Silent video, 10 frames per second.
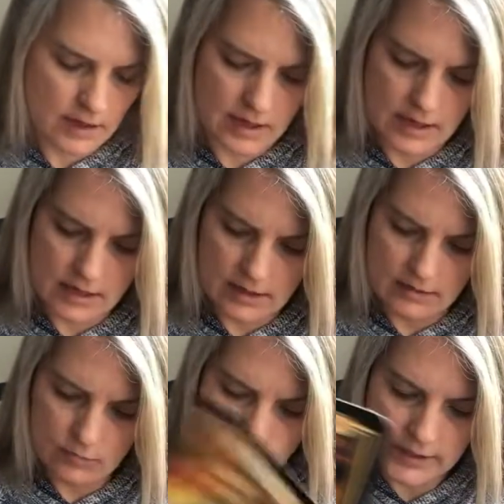
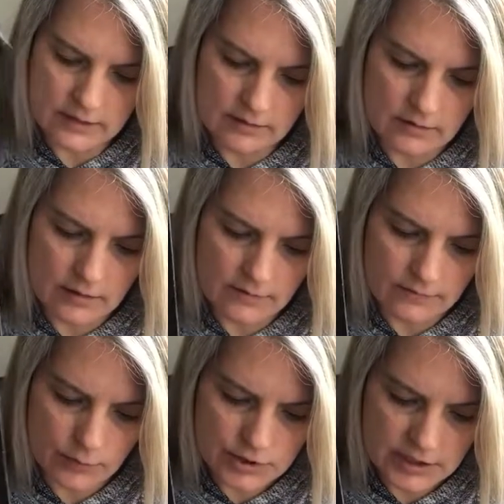And the wheel of
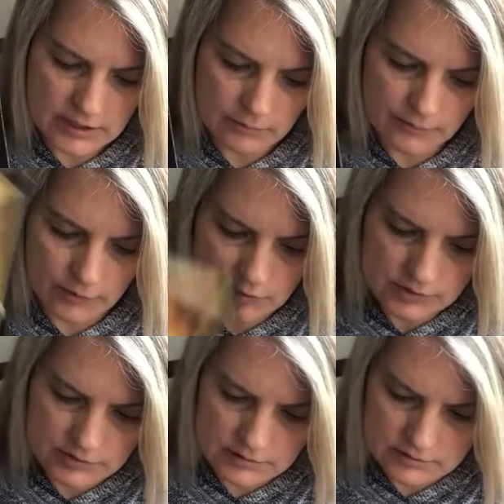fortune in
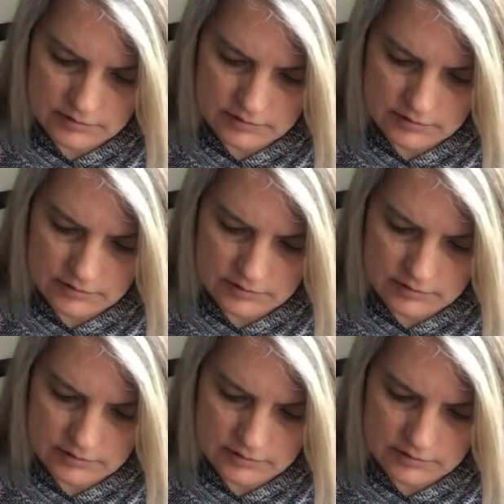reverse.